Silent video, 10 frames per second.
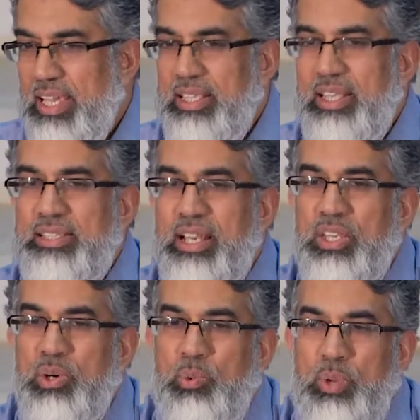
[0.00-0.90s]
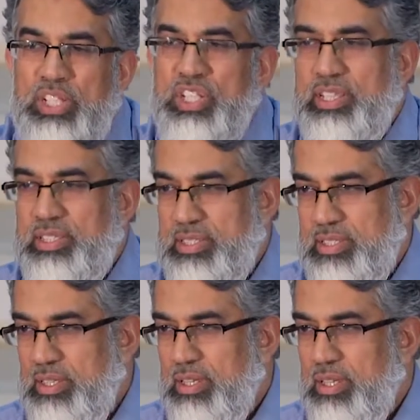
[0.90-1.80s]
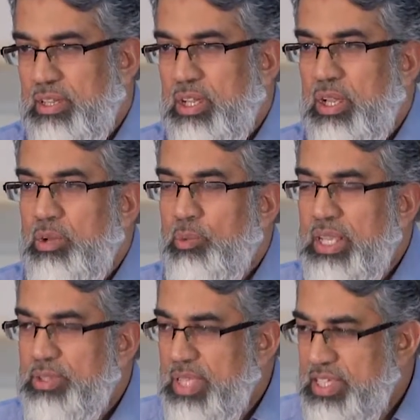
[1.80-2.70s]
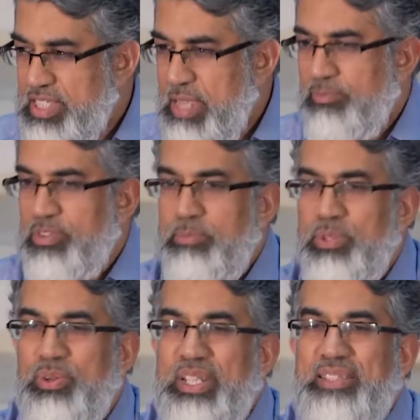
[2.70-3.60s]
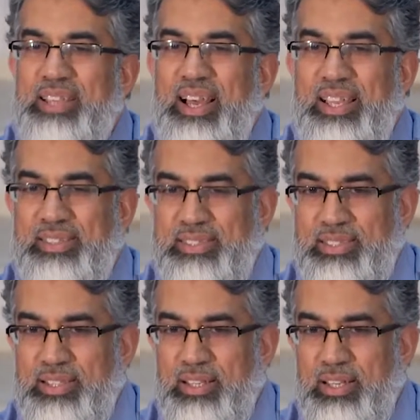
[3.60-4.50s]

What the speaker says: These are your wishes. Where do they stem from? Your desires.